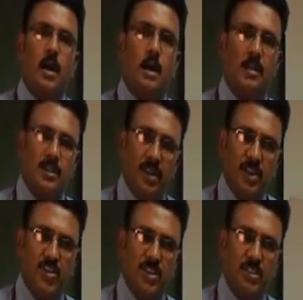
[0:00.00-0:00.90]
Among the
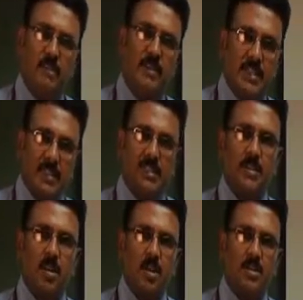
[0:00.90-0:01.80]
regions, we discussed
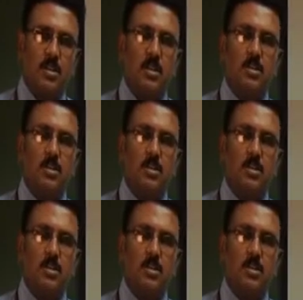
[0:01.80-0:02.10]
a lot.